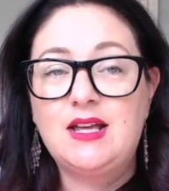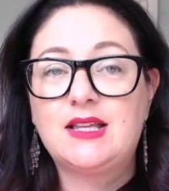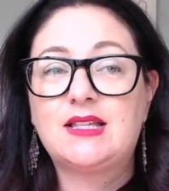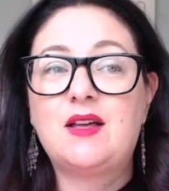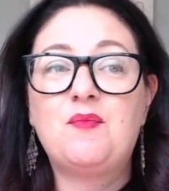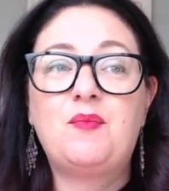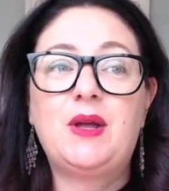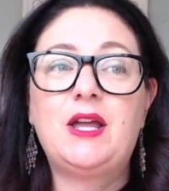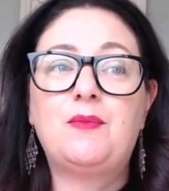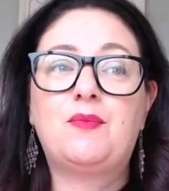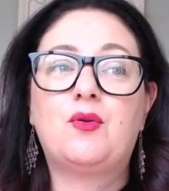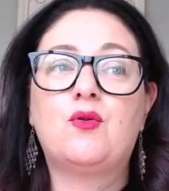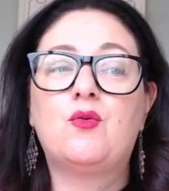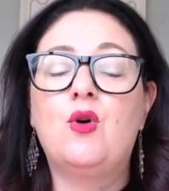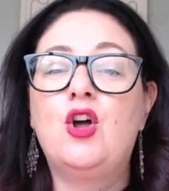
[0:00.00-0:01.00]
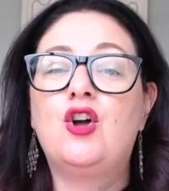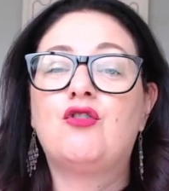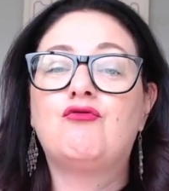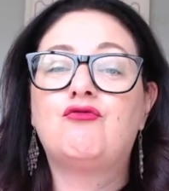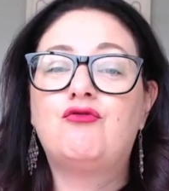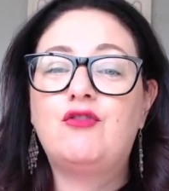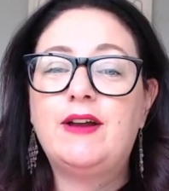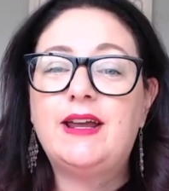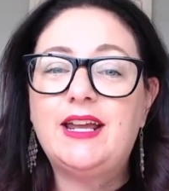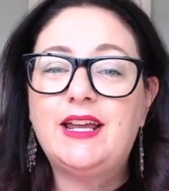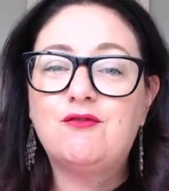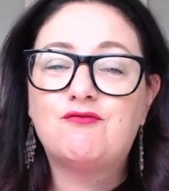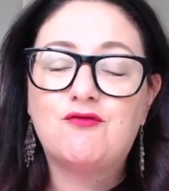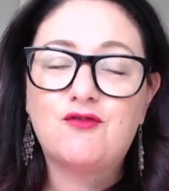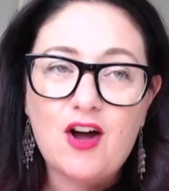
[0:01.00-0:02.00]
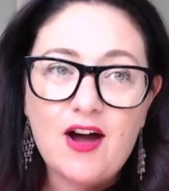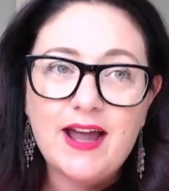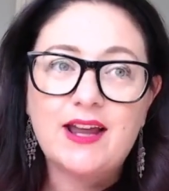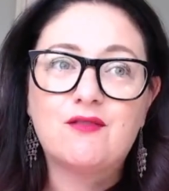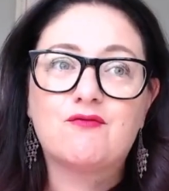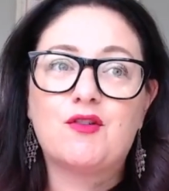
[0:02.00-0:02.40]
Some people rewrite